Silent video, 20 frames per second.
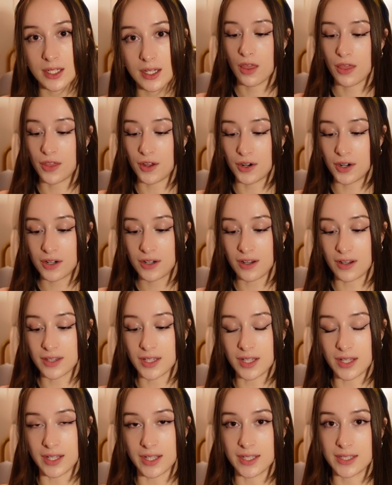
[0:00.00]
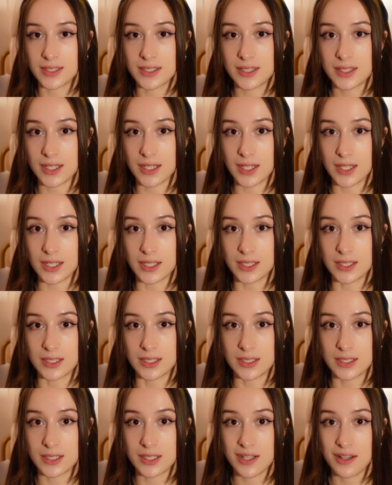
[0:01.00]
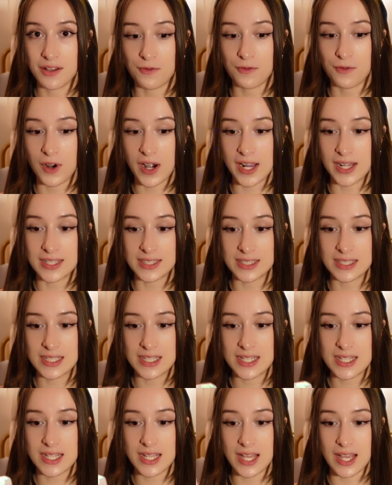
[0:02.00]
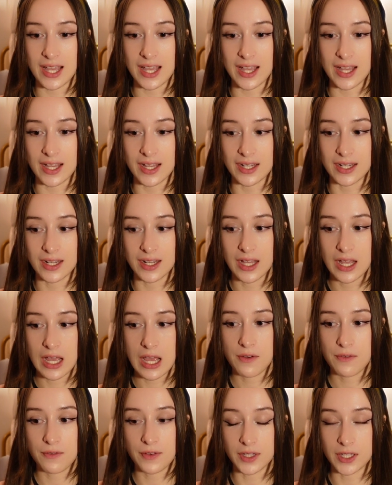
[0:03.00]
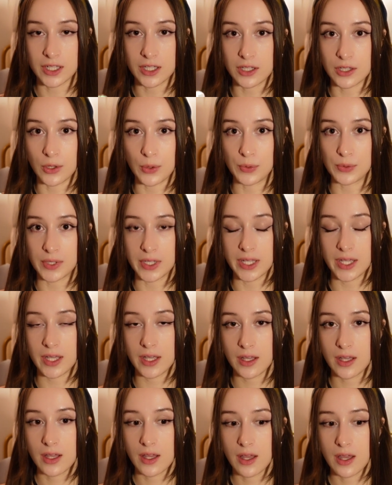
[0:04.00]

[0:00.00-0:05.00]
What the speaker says: Third on the list is friends and feeling lonely.